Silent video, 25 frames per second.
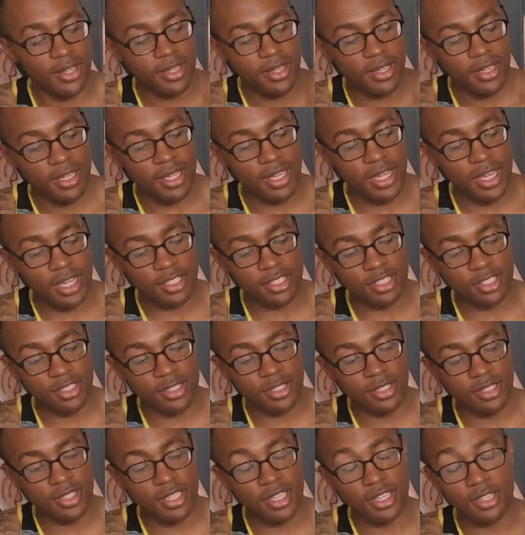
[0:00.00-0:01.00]
he actually
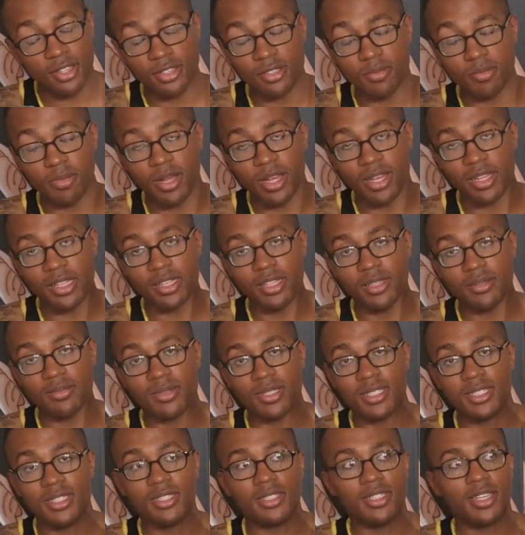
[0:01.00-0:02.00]
kills Apocalypse
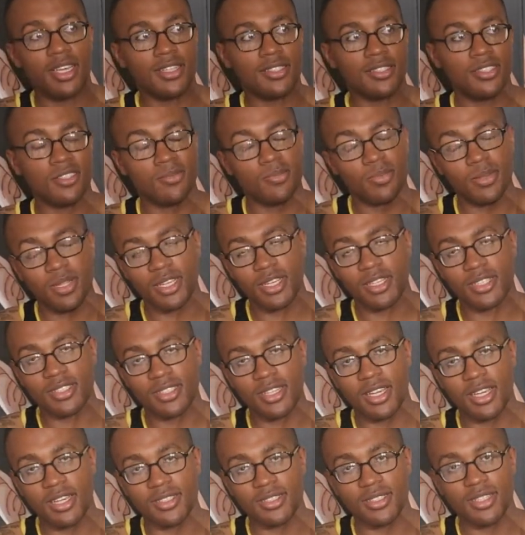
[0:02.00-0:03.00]
and he takes his place
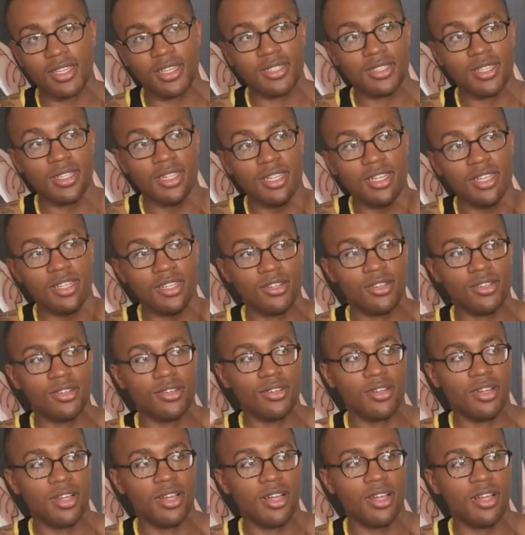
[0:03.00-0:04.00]
as like the leader
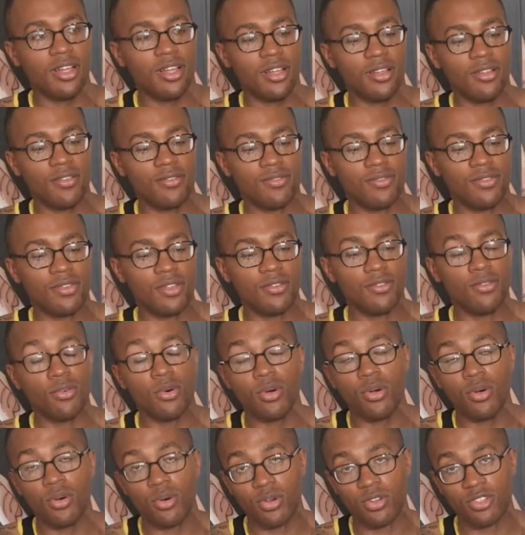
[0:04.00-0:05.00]
of the Four
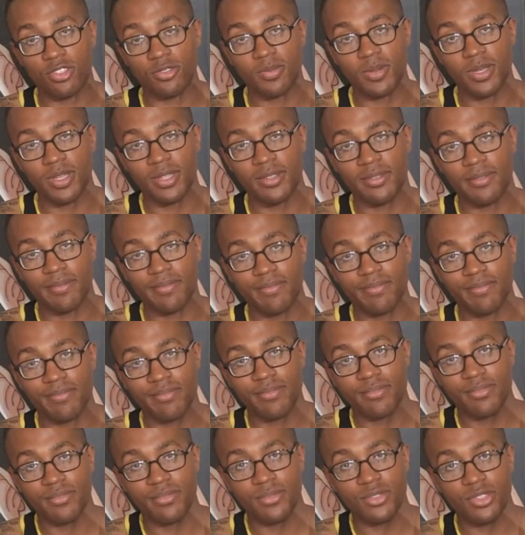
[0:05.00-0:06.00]
Horsemen.
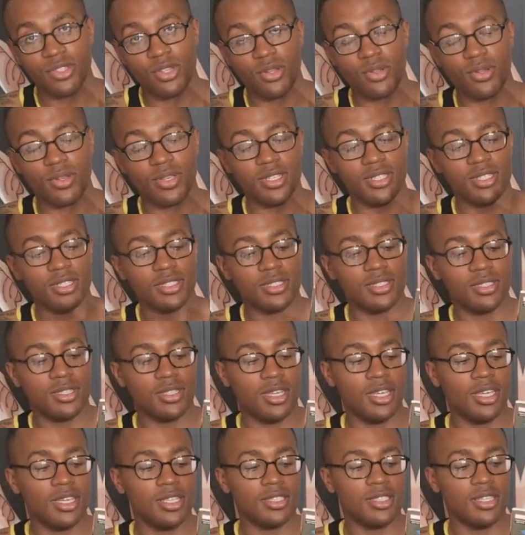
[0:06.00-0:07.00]
So he's
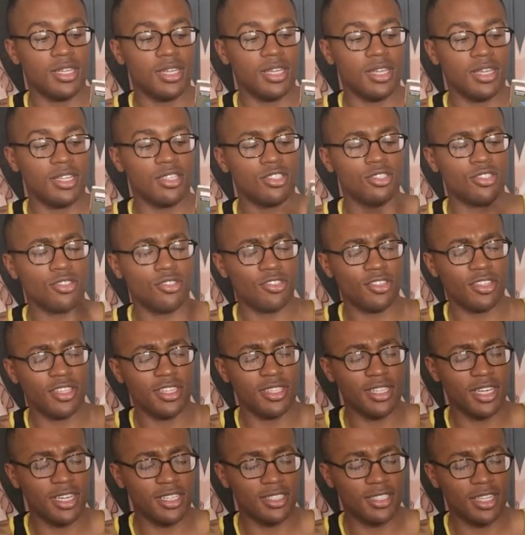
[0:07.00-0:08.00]
usually a
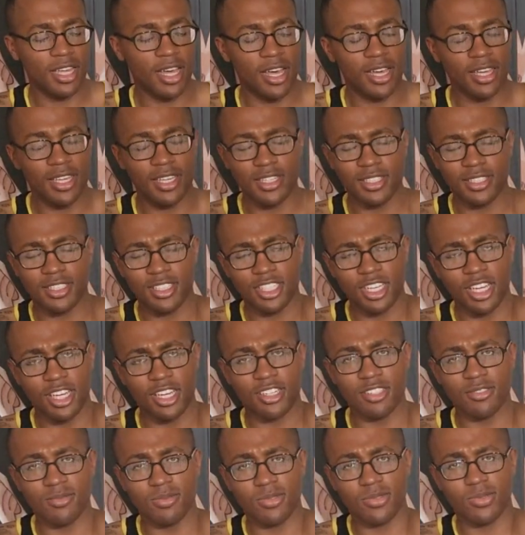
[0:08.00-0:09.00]
nice guy. He can
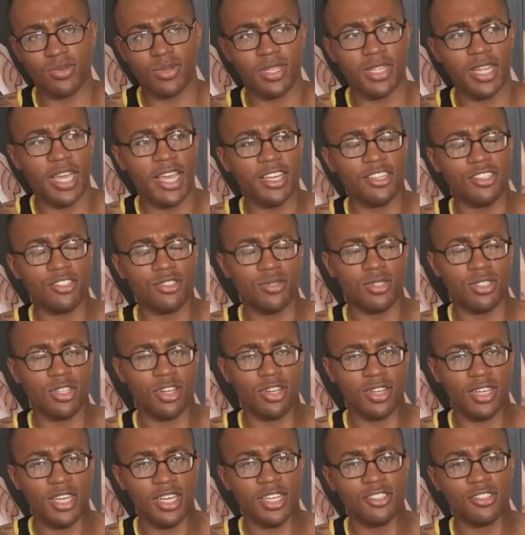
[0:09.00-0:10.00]
change between Angel and
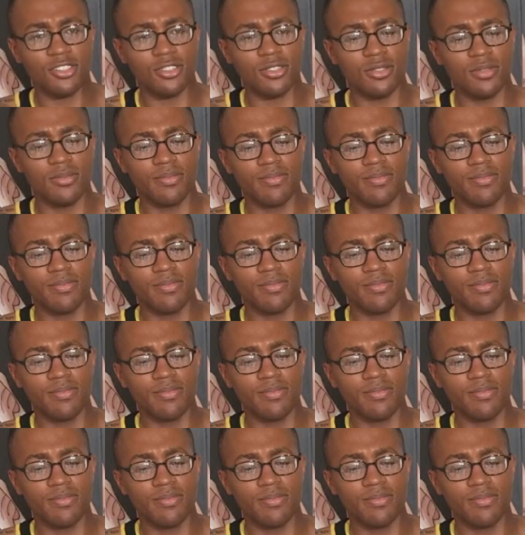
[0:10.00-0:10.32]
Archangel.